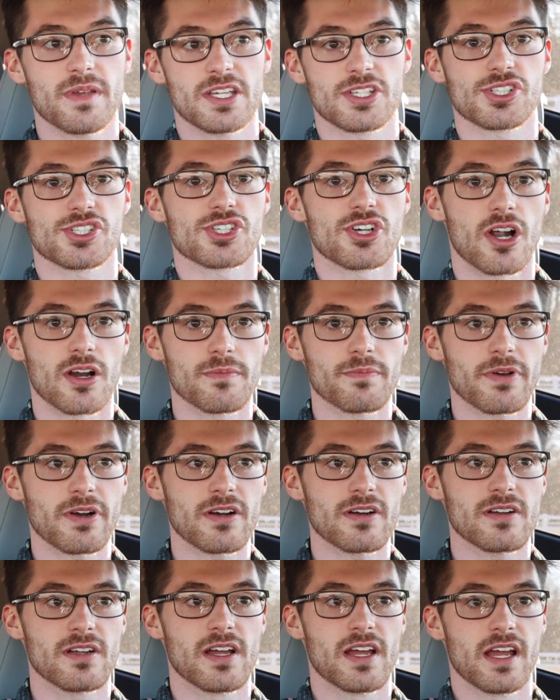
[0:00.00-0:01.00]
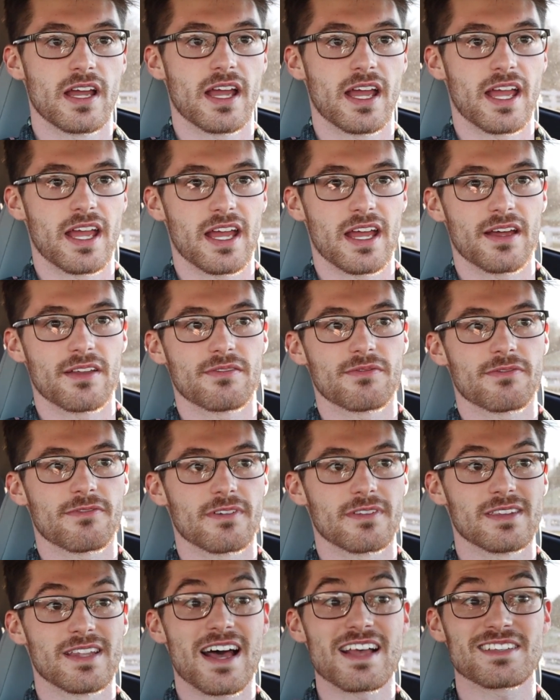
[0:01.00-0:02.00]
be sharper, and
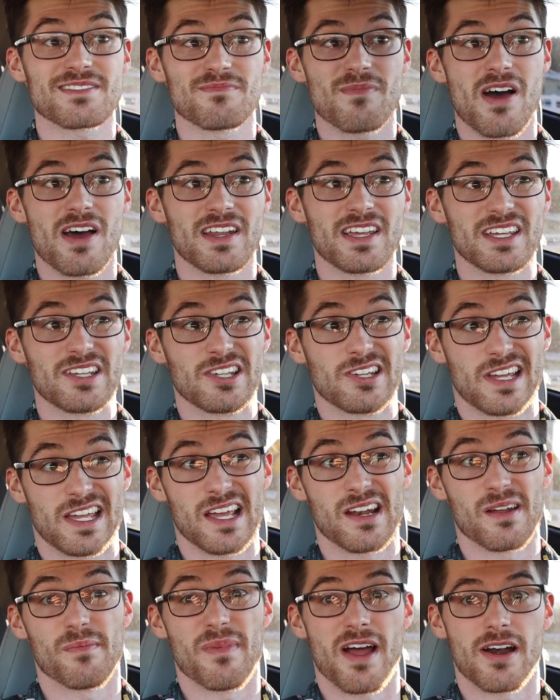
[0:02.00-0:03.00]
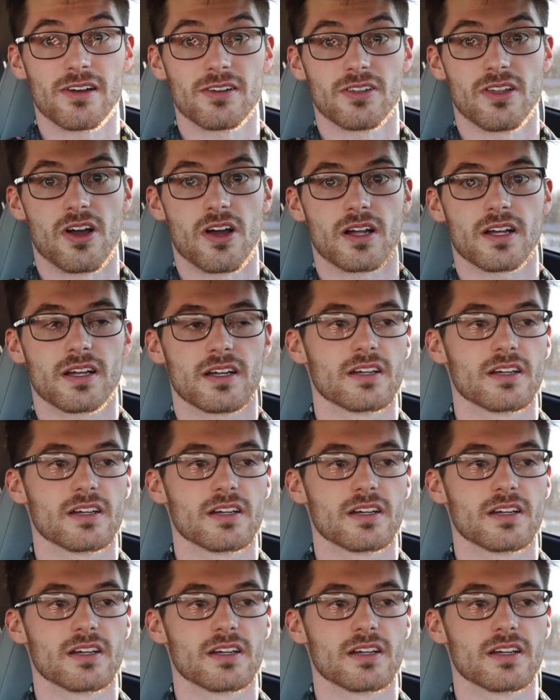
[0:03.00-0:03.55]
for less money, you get a better look.